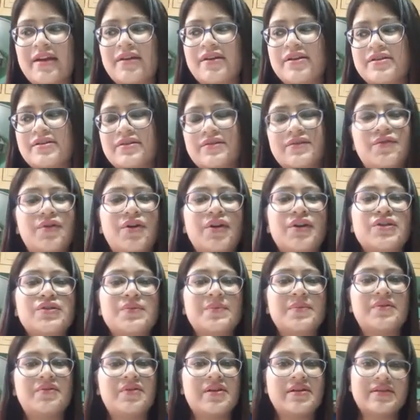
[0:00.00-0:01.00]
it is going to
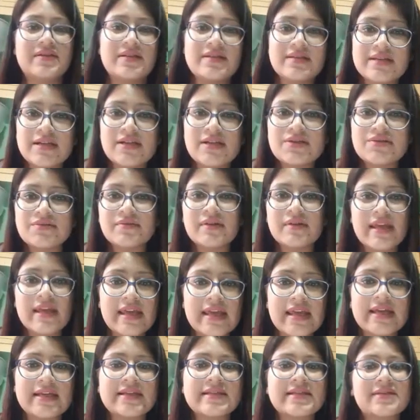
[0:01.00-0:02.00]
be resistant to the
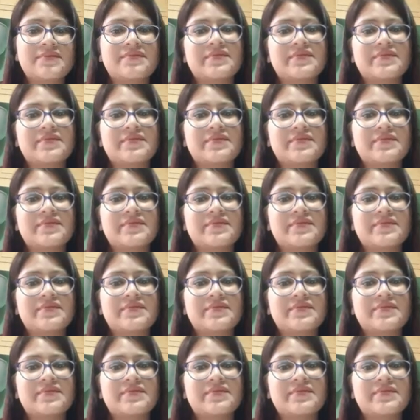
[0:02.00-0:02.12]
heat.